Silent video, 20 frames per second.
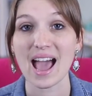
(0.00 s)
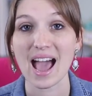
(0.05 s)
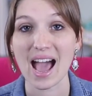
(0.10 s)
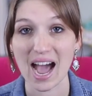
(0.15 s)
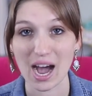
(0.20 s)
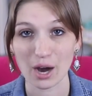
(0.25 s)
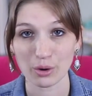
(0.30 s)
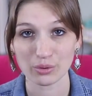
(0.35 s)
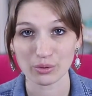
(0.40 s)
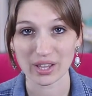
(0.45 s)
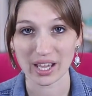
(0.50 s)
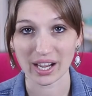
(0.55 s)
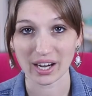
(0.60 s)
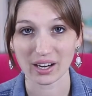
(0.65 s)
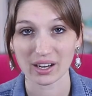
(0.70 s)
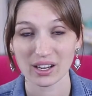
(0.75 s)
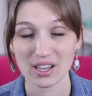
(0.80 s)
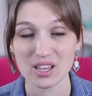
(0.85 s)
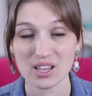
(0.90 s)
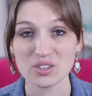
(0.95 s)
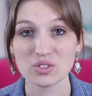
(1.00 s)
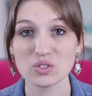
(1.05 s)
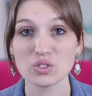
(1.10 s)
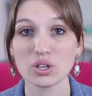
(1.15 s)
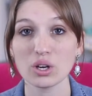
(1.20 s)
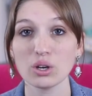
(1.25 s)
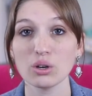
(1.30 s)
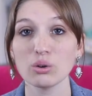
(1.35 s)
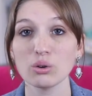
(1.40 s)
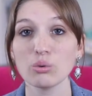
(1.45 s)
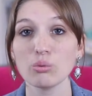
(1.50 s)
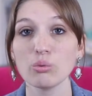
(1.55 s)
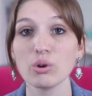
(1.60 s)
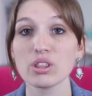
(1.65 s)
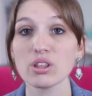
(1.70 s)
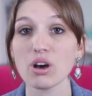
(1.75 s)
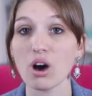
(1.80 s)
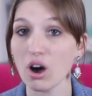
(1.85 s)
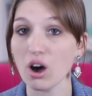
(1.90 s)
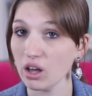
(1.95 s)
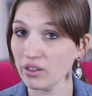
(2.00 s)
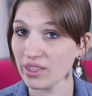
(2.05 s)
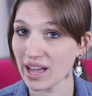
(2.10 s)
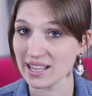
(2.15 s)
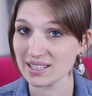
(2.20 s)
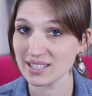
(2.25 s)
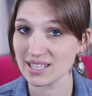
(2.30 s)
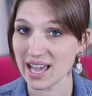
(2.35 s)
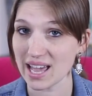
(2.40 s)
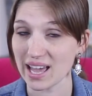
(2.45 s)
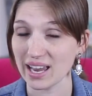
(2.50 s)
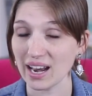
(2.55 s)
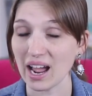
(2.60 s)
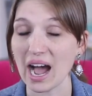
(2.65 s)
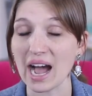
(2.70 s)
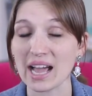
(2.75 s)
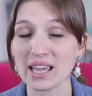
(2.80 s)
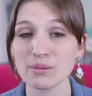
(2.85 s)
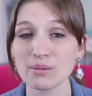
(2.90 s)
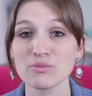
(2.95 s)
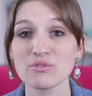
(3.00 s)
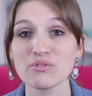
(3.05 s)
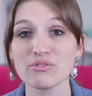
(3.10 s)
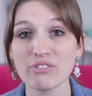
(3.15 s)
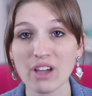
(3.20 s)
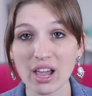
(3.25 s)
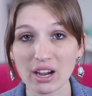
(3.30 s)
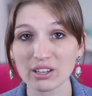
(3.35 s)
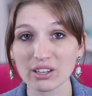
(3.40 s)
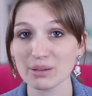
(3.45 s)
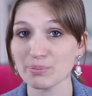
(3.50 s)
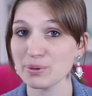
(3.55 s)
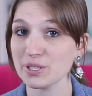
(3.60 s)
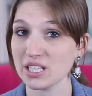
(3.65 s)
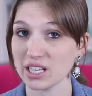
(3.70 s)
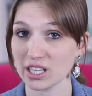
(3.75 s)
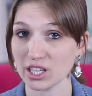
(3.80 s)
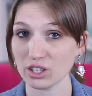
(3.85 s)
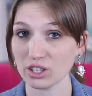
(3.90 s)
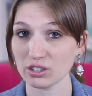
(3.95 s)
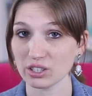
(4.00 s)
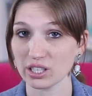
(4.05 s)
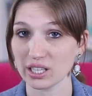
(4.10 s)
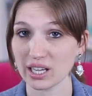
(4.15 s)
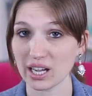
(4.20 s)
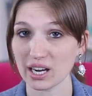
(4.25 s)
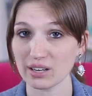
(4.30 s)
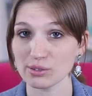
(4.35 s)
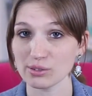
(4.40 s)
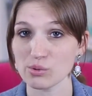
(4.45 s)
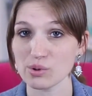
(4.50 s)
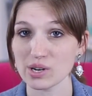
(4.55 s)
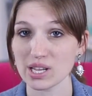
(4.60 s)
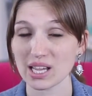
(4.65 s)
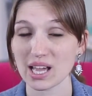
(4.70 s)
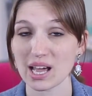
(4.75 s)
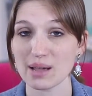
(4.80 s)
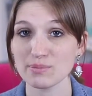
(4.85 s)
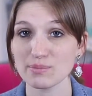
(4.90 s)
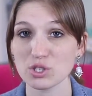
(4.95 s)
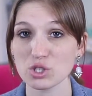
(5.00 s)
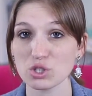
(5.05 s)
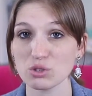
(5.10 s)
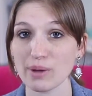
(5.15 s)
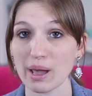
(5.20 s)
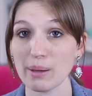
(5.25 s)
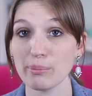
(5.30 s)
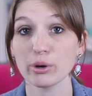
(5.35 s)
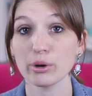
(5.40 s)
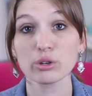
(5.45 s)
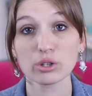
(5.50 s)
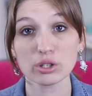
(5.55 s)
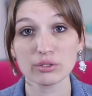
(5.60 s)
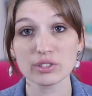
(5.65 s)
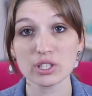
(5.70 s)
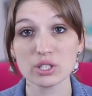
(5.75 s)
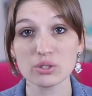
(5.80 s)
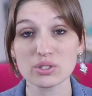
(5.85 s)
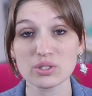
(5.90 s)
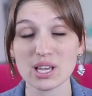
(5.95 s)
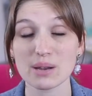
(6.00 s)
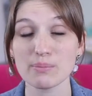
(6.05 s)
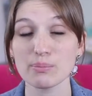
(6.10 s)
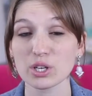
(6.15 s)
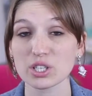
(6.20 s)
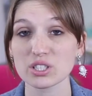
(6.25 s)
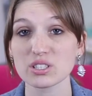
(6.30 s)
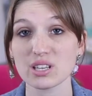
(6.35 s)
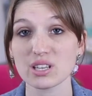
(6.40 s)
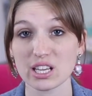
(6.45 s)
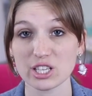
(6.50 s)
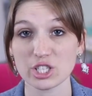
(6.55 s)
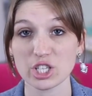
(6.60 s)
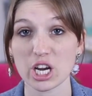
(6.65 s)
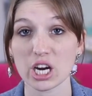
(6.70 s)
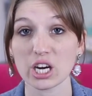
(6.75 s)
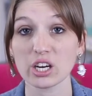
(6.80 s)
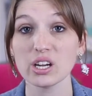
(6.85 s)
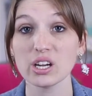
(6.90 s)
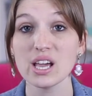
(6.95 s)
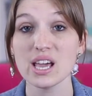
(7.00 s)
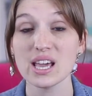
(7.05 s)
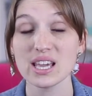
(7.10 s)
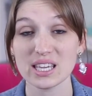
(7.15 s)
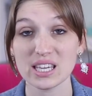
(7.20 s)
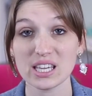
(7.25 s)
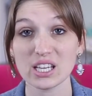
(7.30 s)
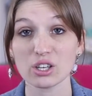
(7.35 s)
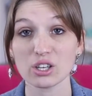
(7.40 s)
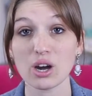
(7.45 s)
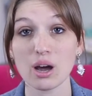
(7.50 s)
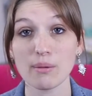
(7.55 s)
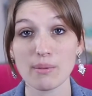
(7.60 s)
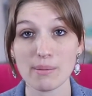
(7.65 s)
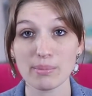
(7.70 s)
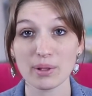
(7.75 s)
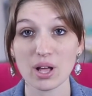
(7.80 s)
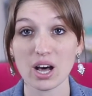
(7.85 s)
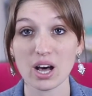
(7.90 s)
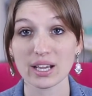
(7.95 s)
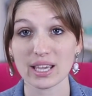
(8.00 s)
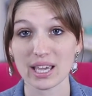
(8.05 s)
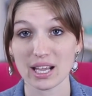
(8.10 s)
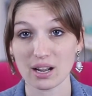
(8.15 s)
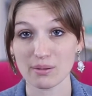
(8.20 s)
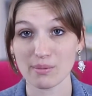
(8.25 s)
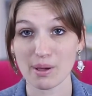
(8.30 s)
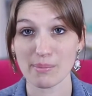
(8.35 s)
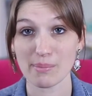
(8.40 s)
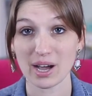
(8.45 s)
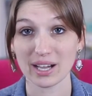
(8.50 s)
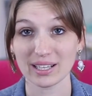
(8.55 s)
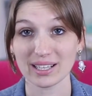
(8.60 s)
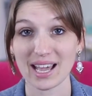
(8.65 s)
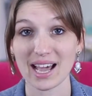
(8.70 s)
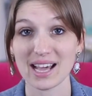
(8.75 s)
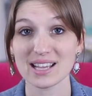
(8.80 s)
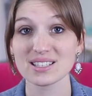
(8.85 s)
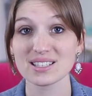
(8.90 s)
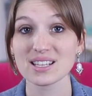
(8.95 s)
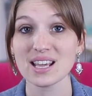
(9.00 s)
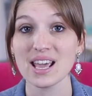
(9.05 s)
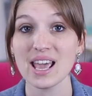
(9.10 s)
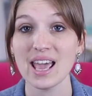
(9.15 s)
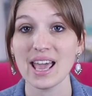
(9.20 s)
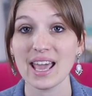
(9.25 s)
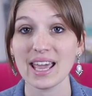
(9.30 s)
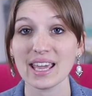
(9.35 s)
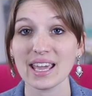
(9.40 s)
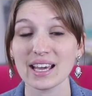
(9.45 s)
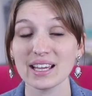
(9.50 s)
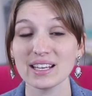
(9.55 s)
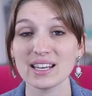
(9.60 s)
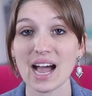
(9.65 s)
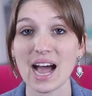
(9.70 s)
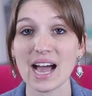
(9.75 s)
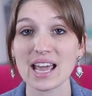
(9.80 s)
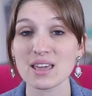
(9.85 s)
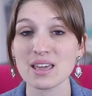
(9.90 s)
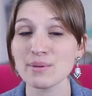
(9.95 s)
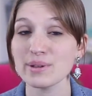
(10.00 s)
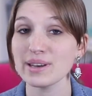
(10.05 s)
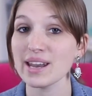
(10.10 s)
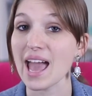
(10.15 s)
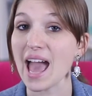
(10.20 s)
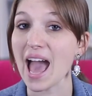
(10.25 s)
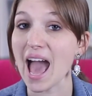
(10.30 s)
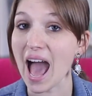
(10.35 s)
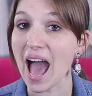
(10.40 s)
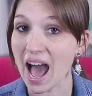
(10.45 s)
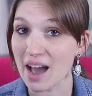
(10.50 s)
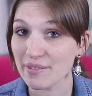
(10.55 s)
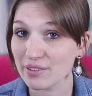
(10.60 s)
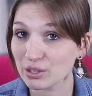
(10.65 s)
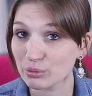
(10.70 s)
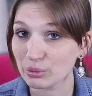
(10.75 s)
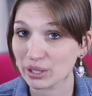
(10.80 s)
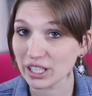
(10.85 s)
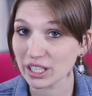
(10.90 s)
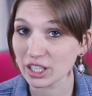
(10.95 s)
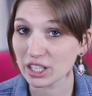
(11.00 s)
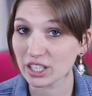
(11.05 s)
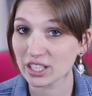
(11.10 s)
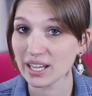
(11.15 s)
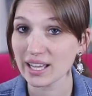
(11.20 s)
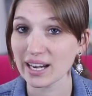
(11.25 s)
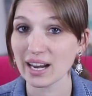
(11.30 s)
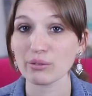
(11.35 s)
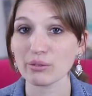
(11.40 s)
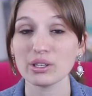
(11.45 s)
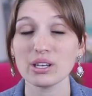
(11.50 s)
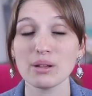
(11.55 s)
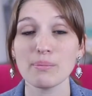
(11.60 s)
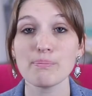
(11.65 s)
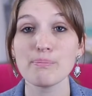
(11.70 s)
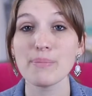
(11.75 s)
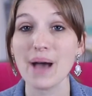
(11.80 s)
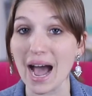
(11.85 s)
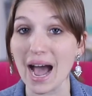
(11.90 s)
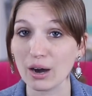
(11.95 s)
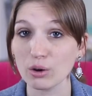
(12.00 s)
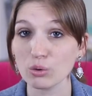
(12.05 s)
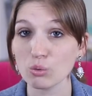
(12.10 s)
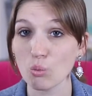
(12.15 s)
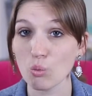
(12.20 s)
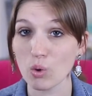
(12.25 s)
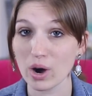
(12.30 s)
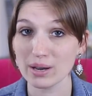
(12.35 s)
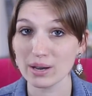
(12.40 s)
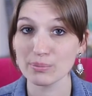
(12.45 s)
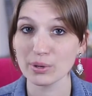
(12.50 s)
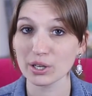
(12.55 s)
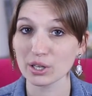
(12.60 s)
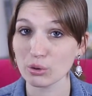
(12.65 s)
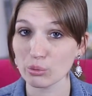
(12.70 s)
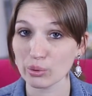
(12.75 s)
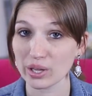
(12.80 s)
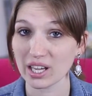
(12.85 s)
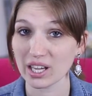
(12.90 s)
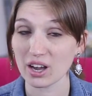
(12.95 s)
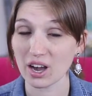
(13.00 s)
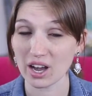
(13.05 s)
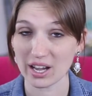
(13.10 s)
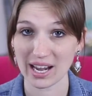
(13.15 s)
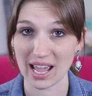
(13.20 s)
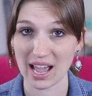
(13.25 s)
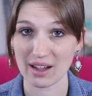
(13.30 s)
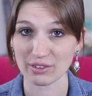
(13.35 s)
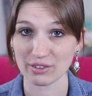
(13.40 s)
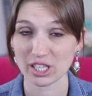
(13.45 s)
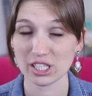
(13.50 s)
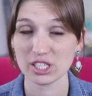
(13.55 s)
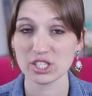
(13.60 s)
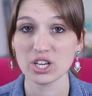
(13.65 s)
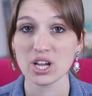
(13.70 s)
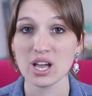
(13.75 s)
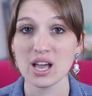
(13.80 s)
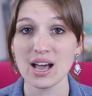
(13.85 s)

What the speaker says: out there. So with all that said, I am very particular and careful when it comes to my book reviews and books that I share here on my blog and on my podcast. And I am an avid reader, and I read about 1 book a week on average.